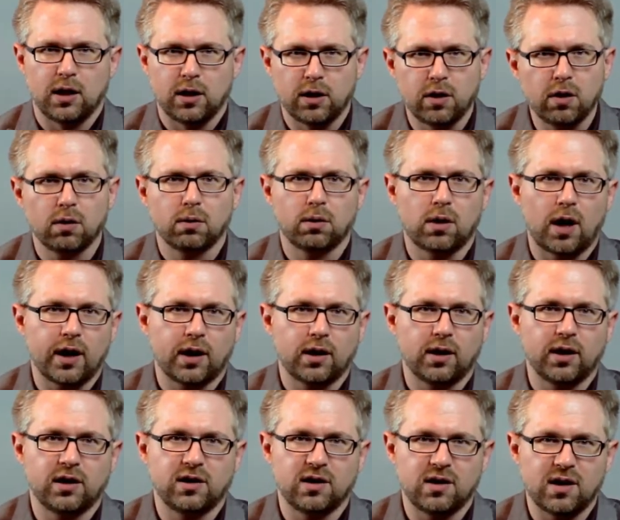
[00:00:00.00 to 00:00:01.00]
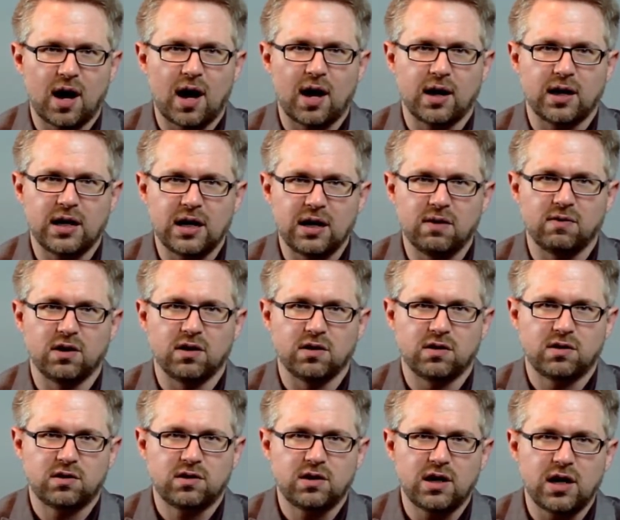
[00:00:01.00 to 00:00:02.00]
you're likely to not even
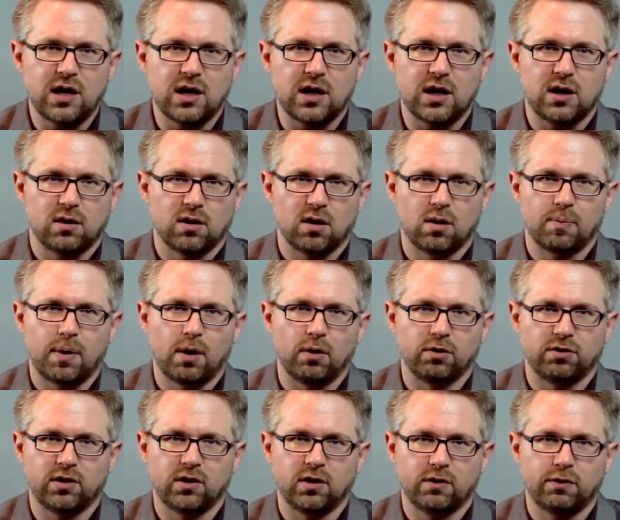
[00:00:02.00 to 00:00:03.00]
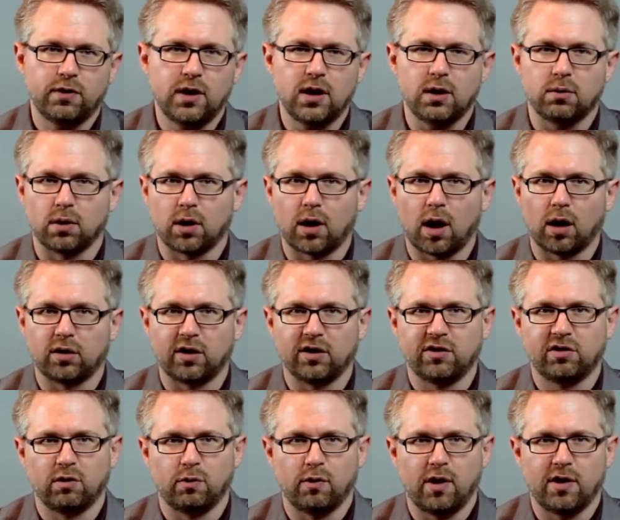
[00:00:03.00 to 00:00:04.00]
see their post in the feed,
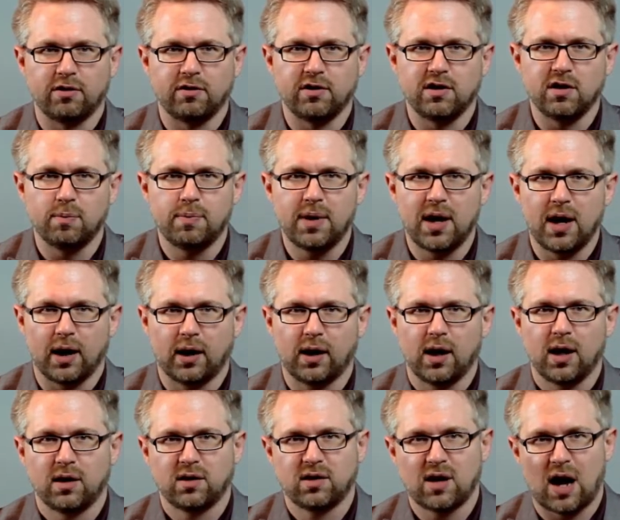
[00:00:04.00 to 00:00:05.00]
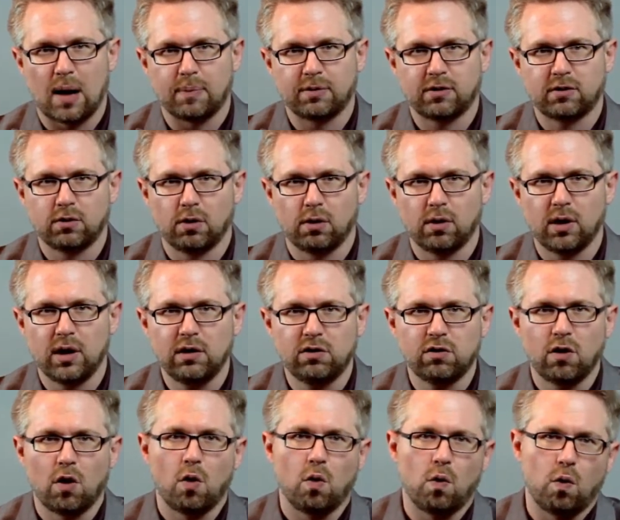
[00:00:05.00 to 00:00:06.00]
regardless of whether you pick top
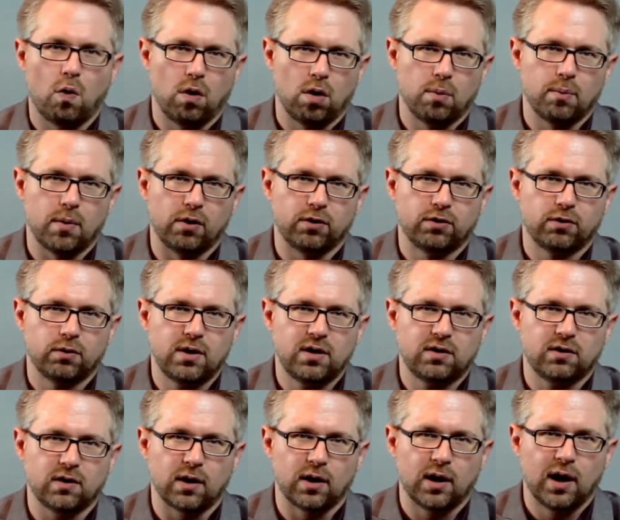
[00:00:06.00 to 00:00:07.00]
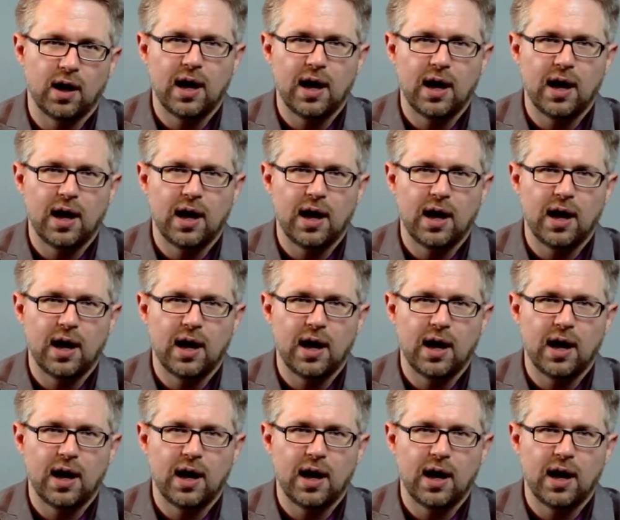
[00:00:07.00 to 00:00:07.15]
stories or most recent.